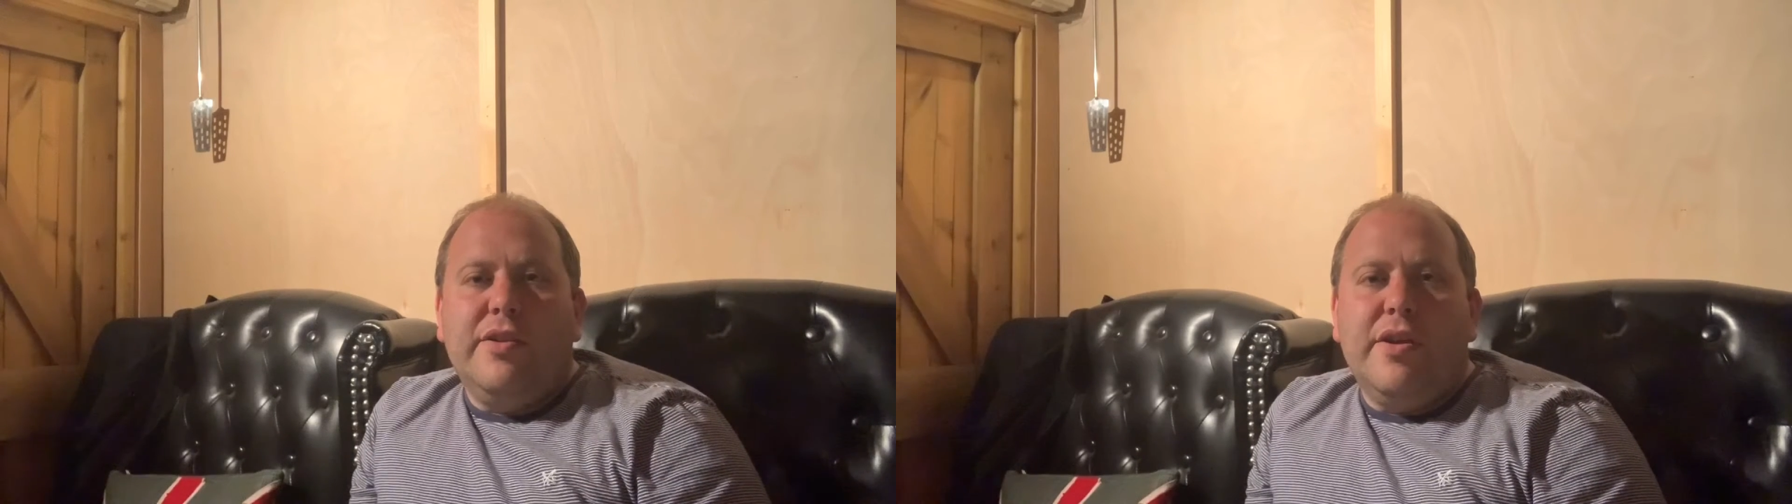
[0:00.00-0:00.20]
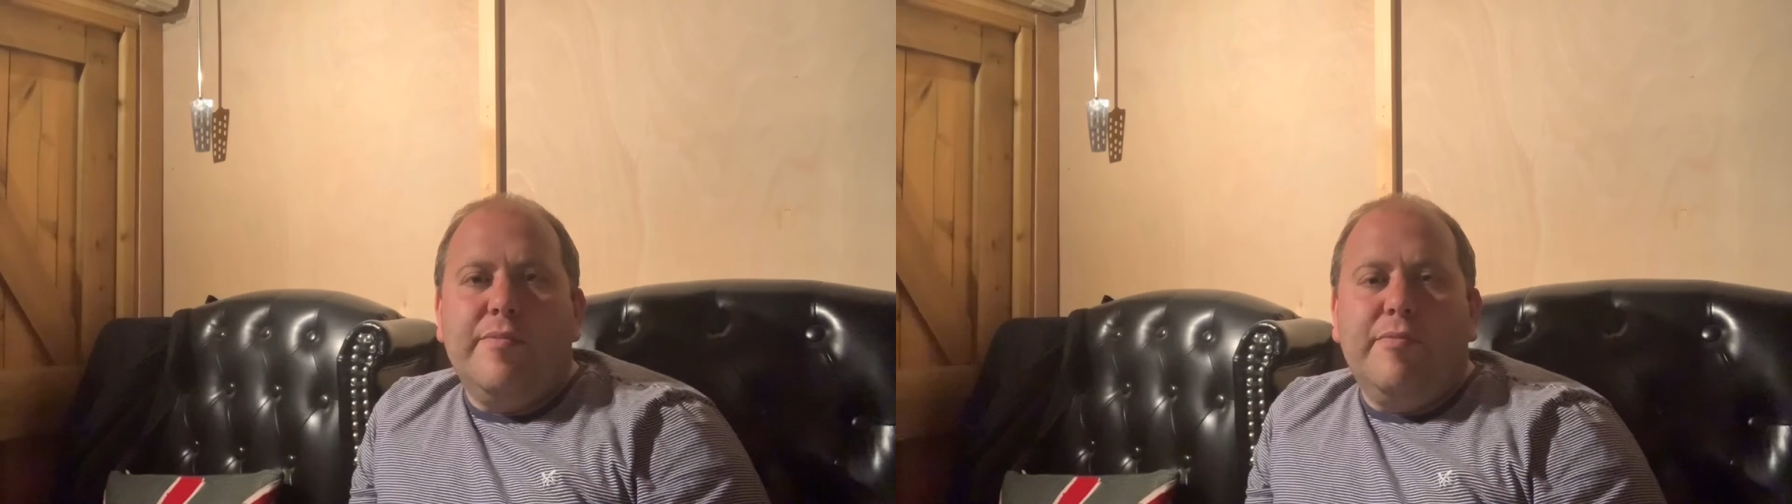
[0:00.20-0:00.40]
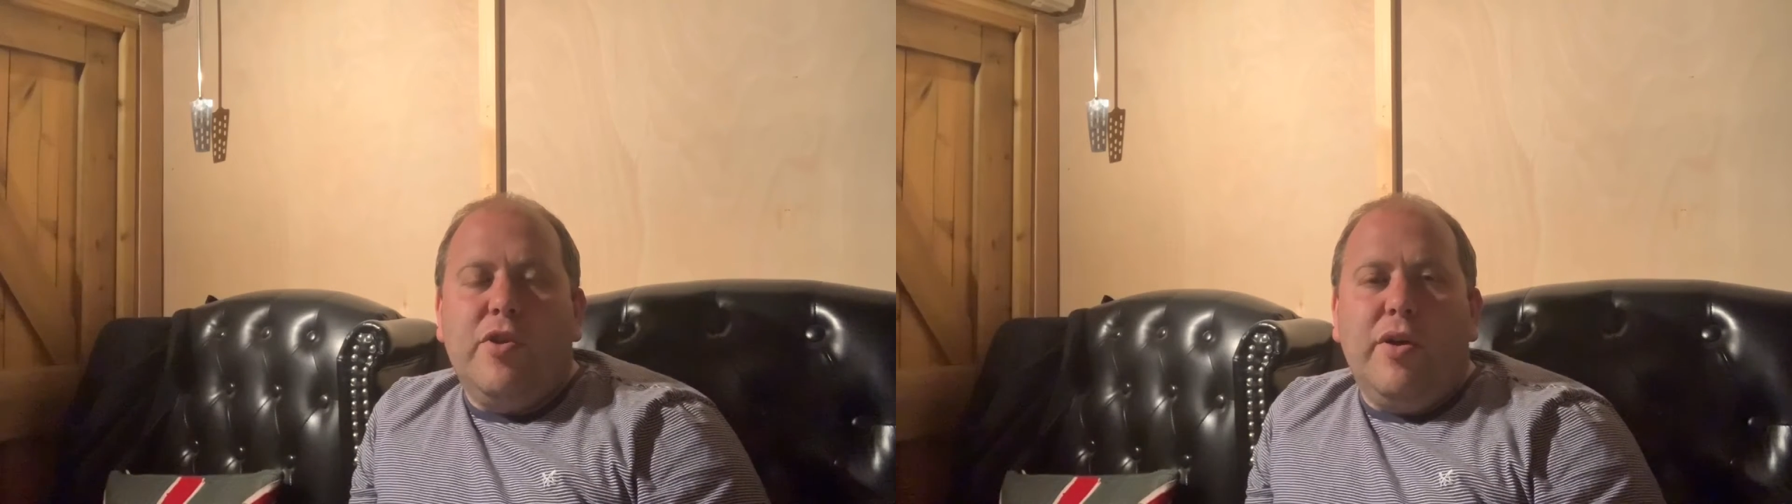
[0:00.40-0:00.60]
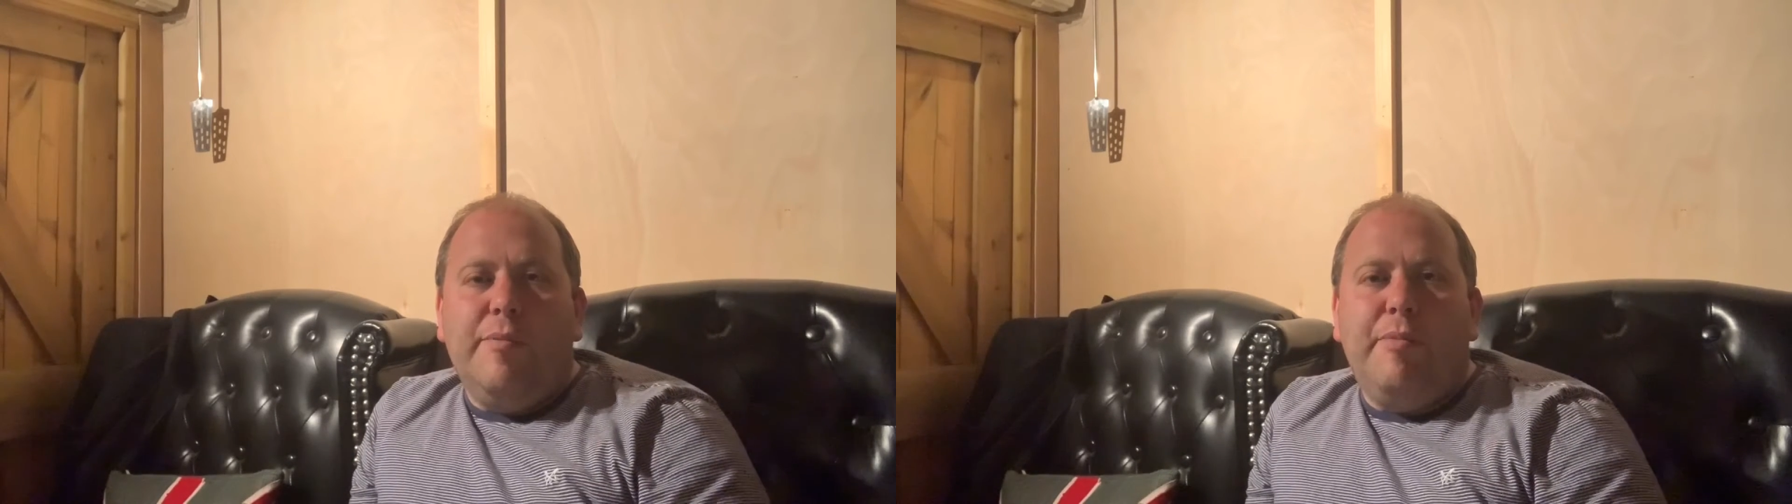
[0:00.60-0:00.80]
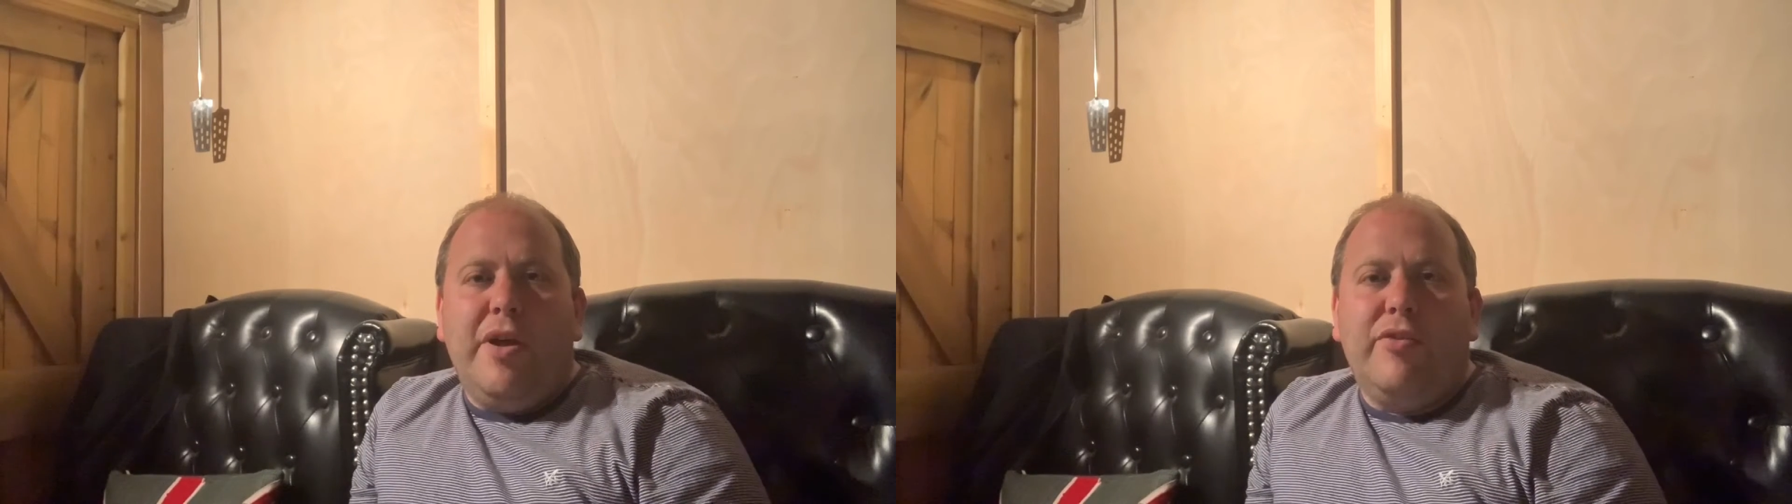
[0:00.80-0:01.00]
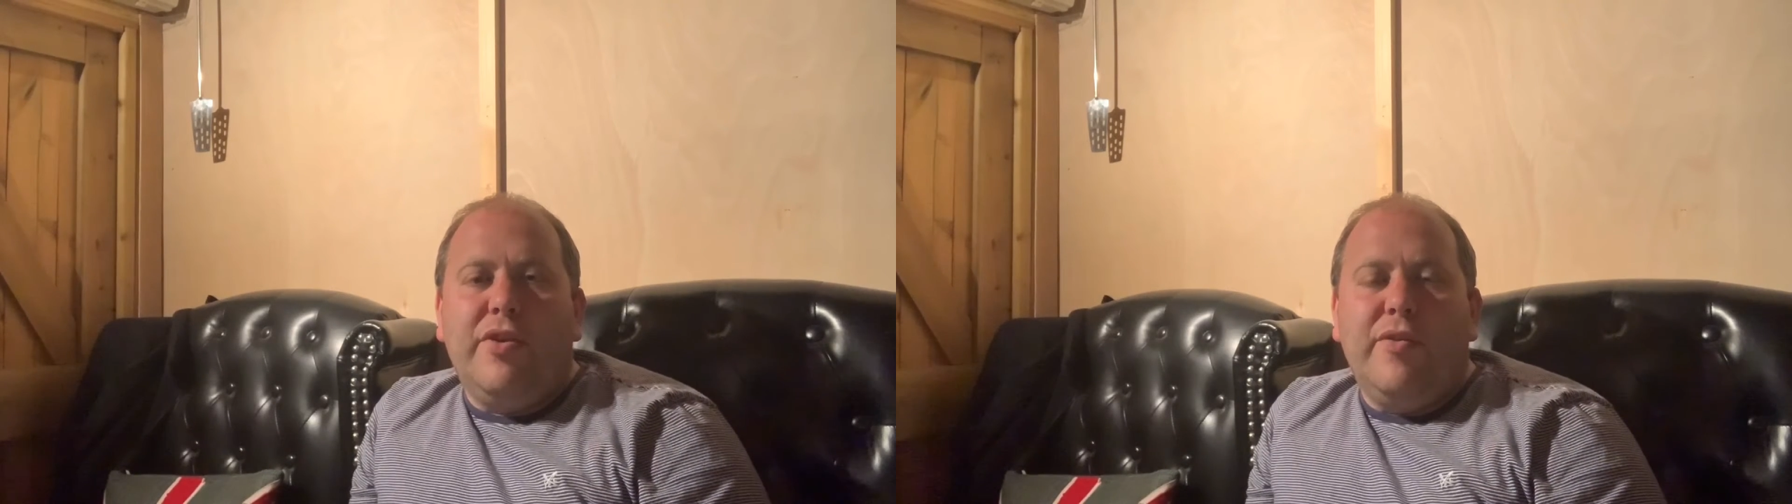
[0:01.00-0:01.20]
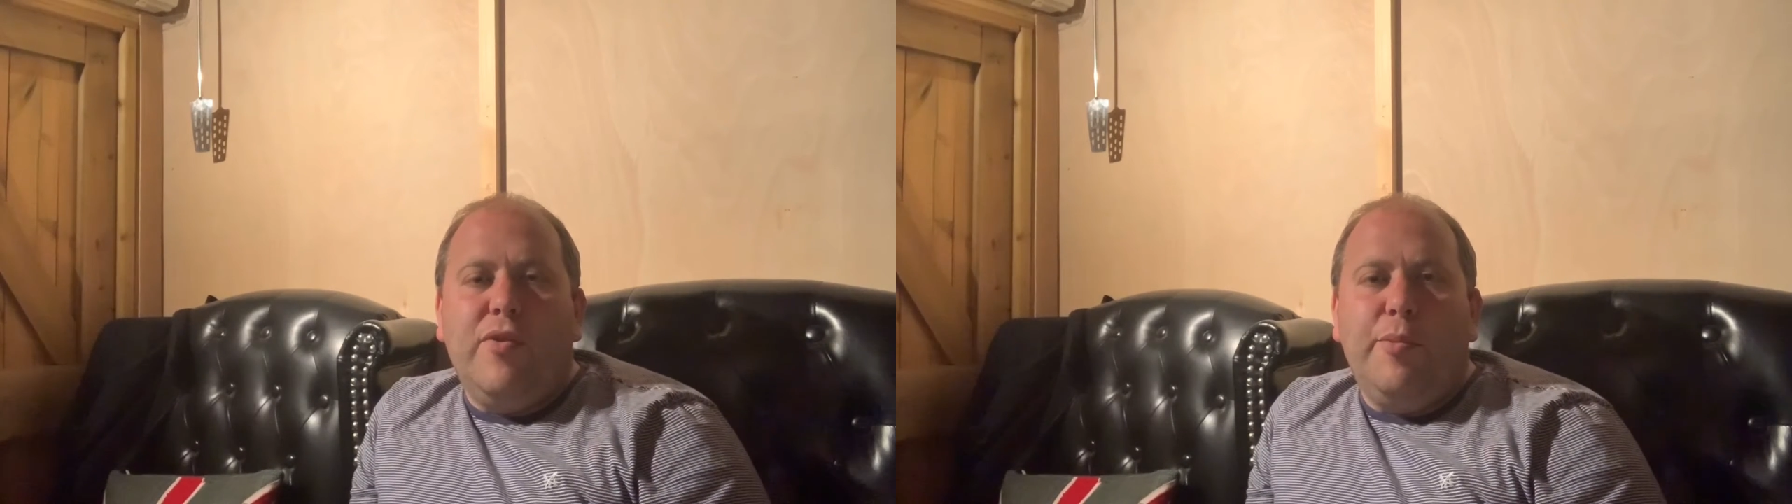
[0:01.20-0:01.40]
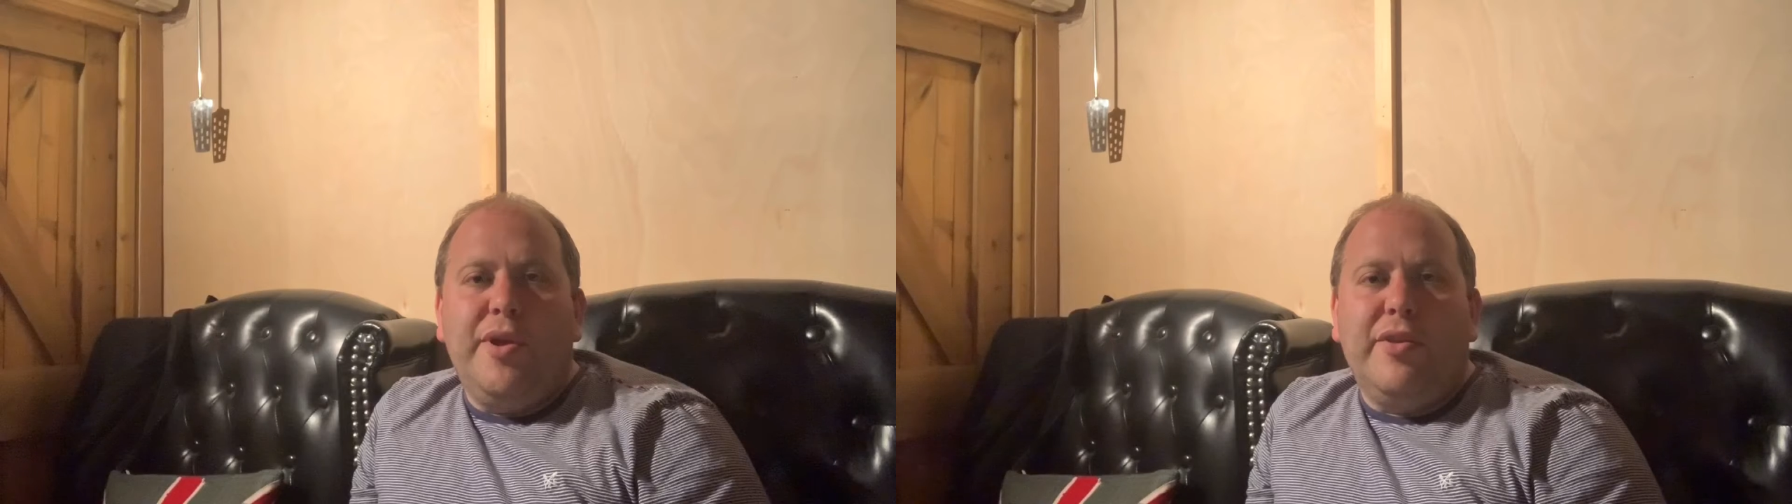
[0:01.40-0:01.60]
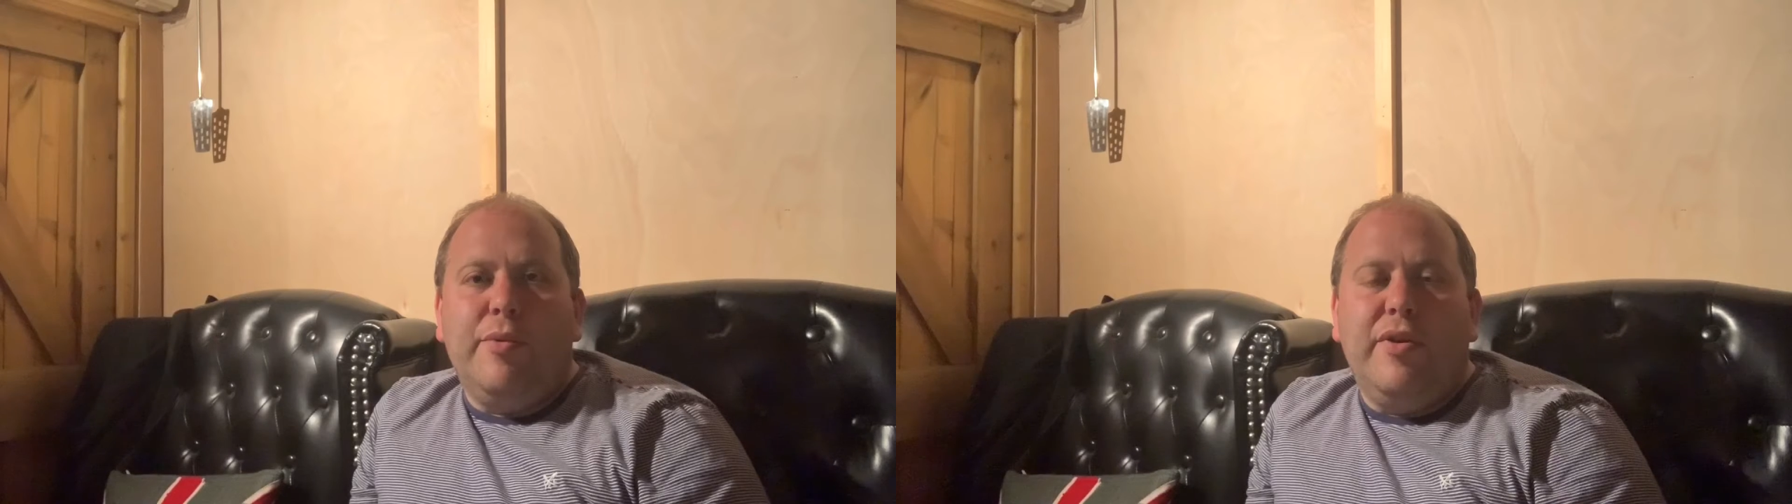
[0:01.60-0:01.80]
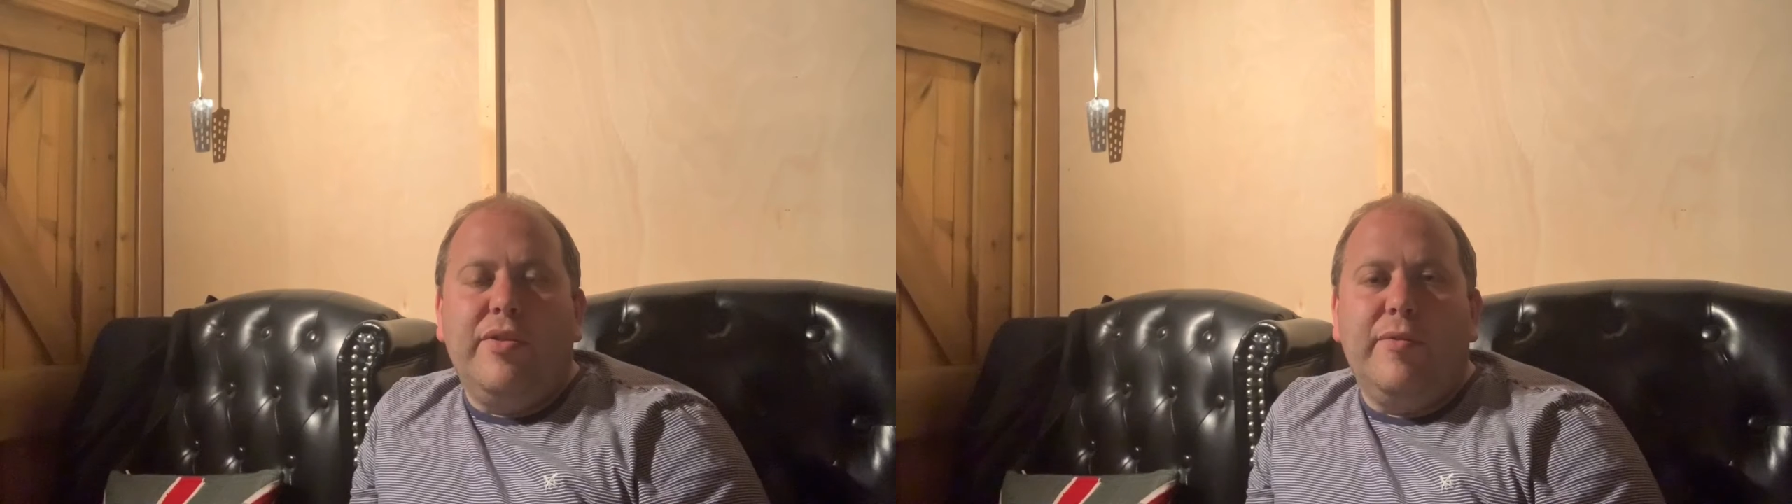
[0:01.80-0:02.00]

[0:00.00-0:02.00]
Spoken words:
I've got about 3 or 4 minutes worth